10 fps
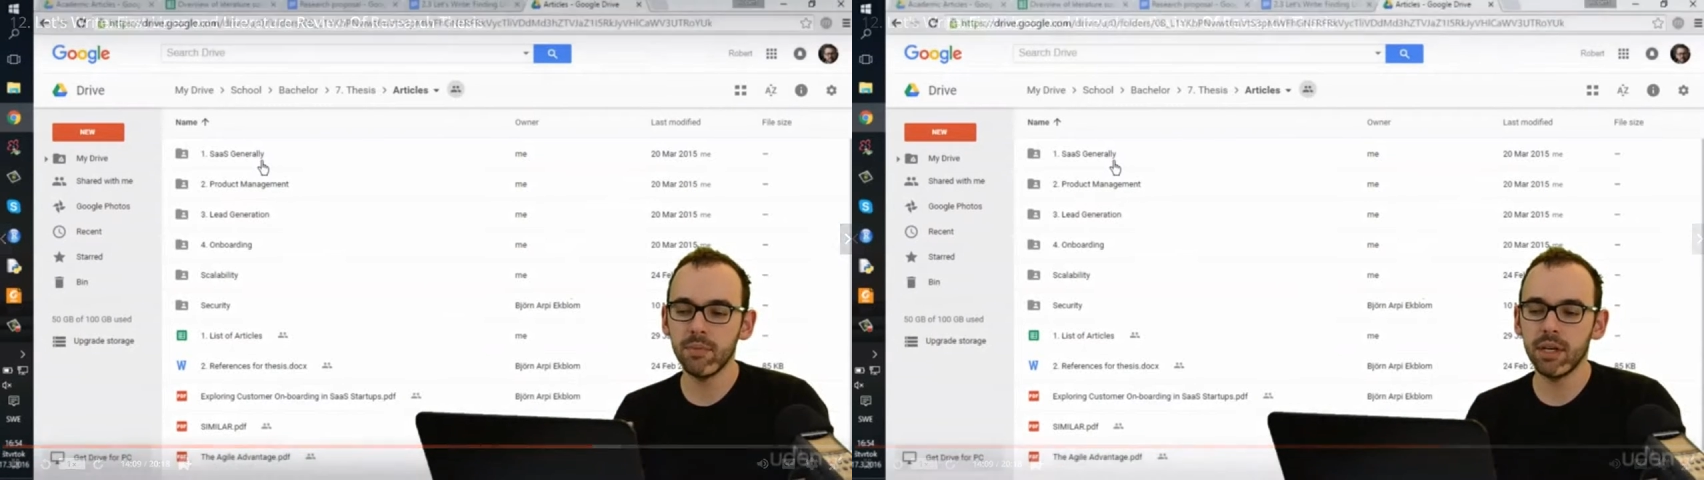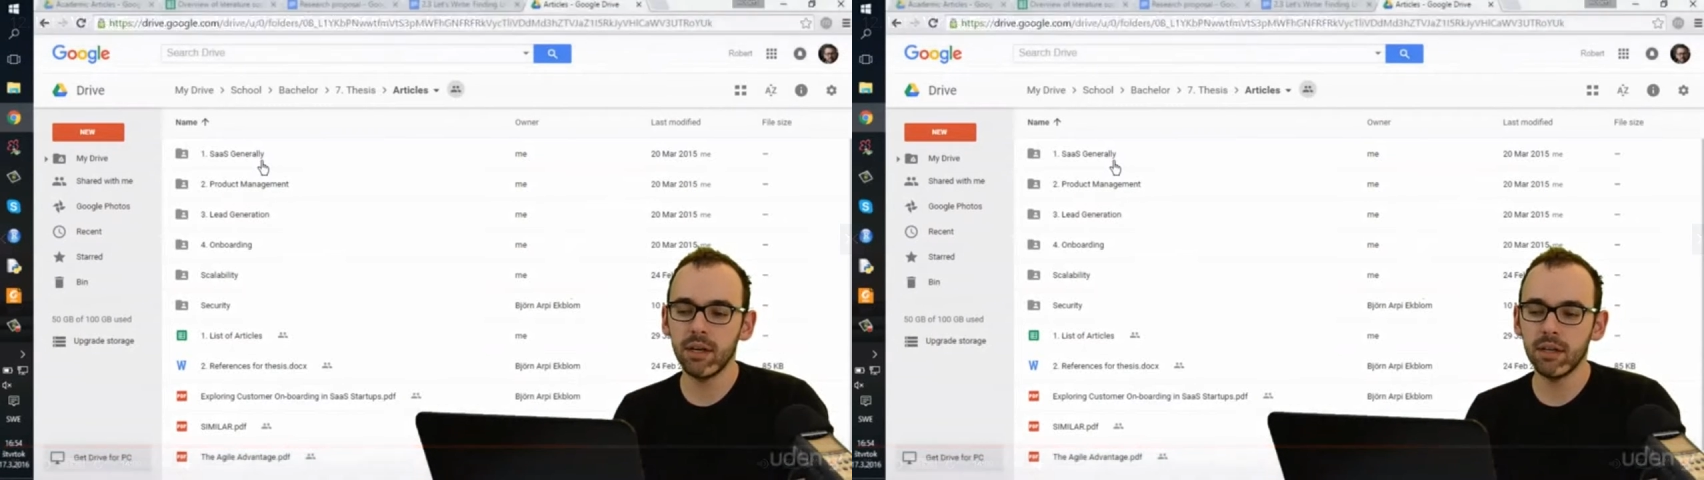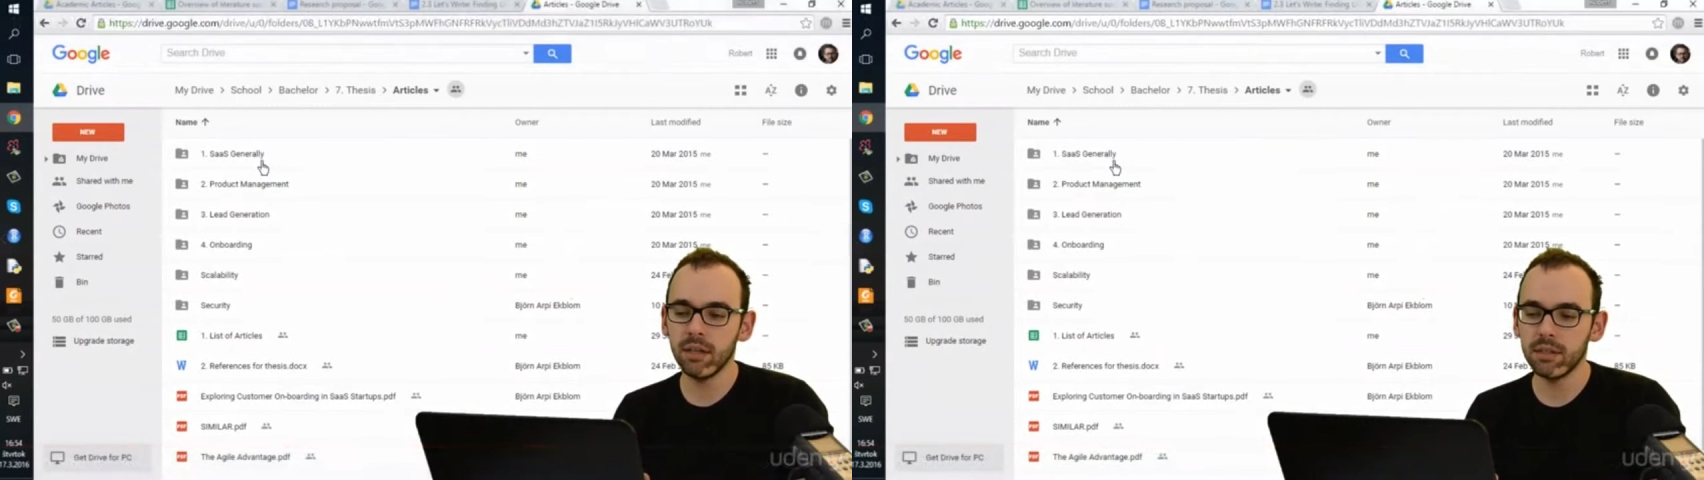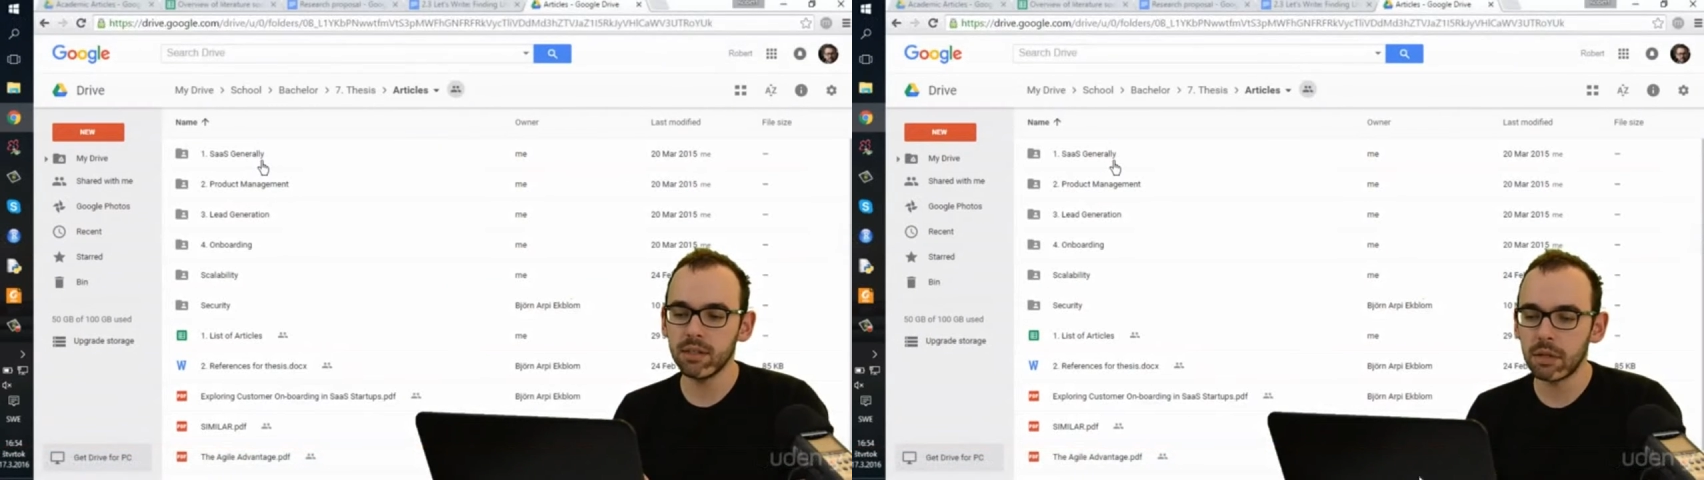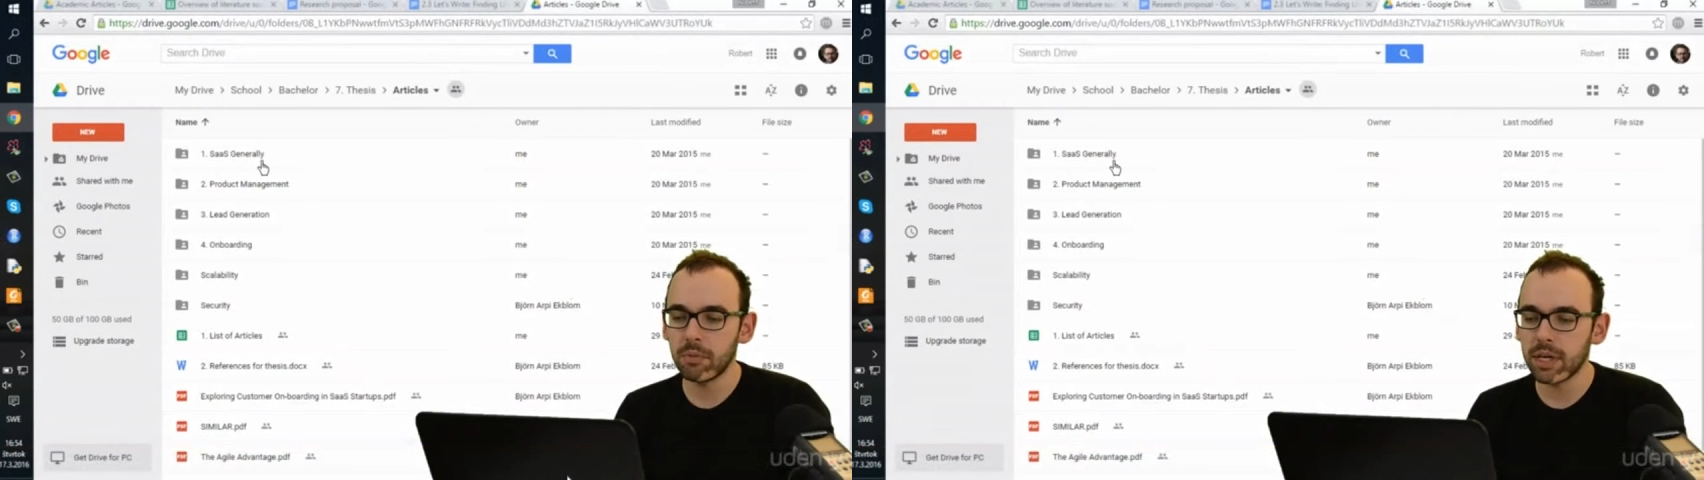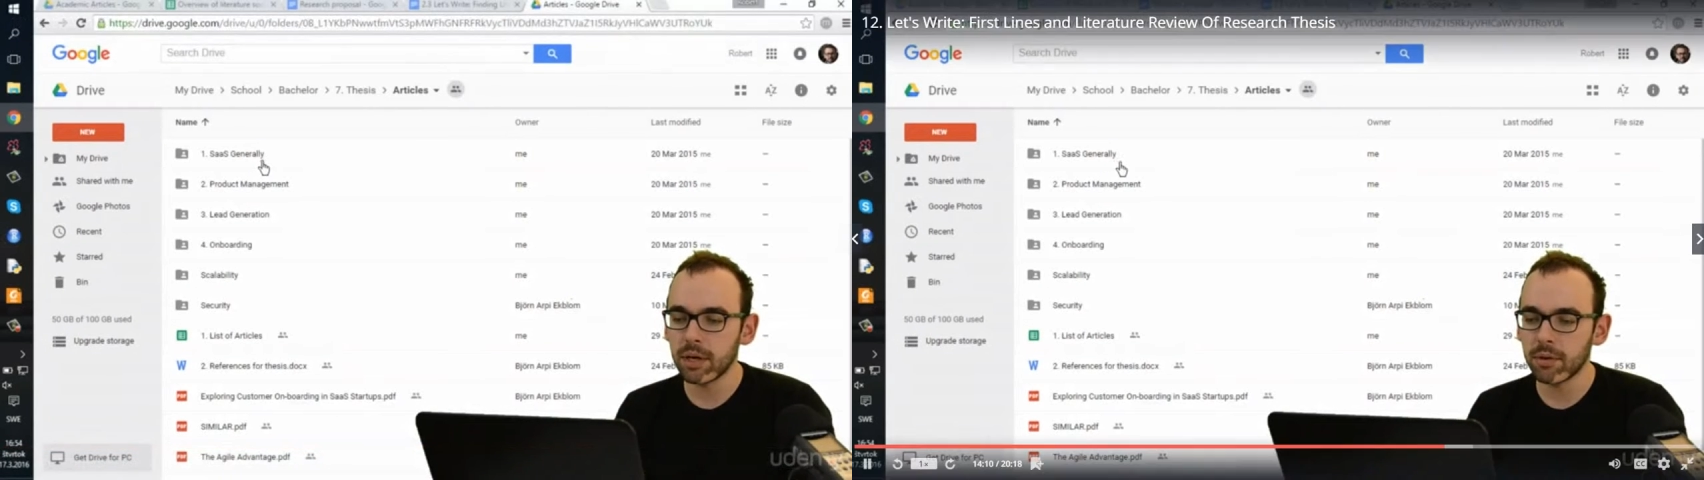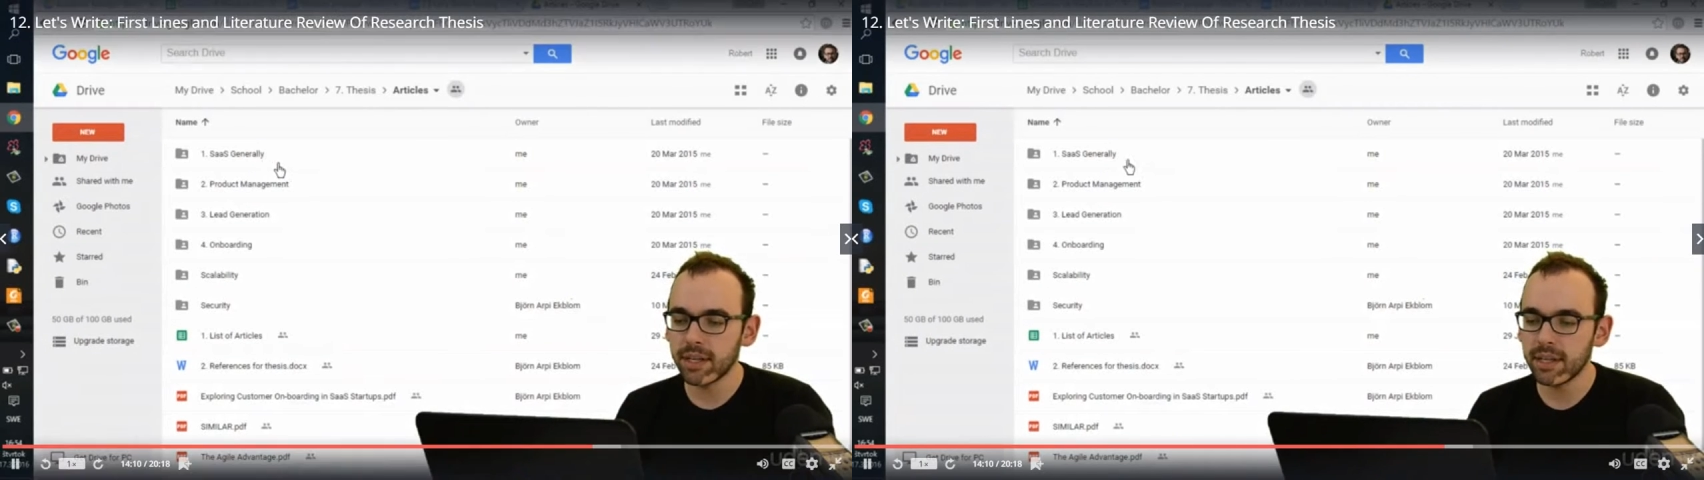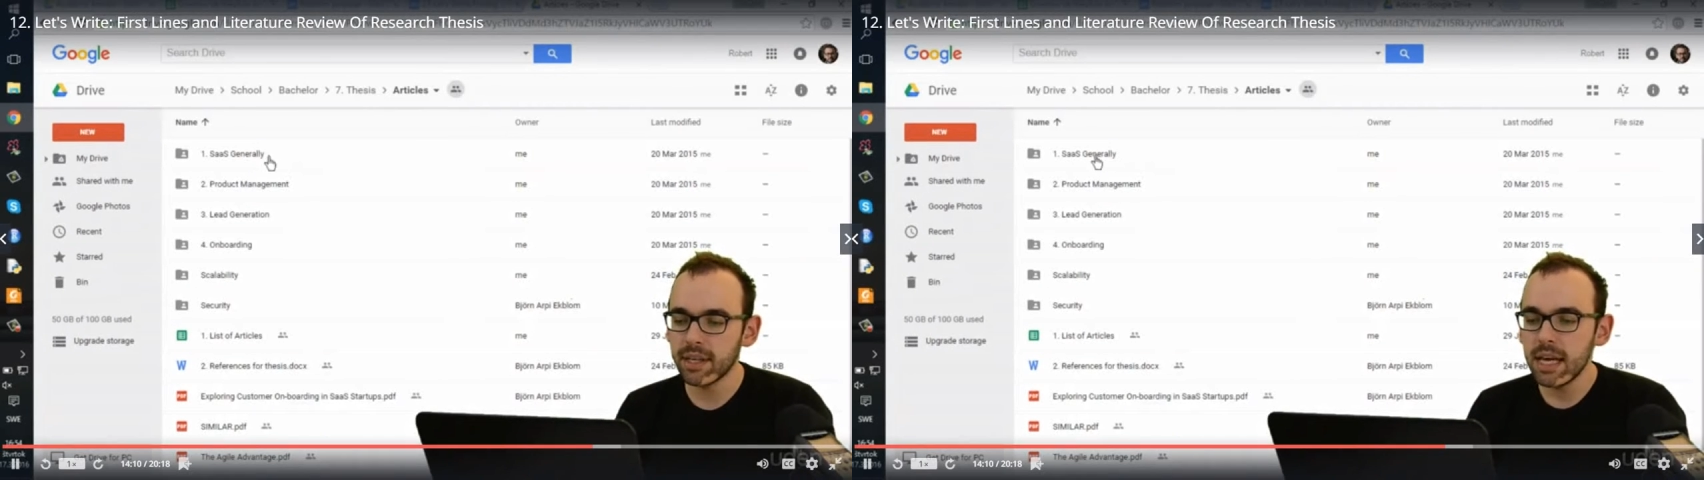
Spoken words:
articles that we have had.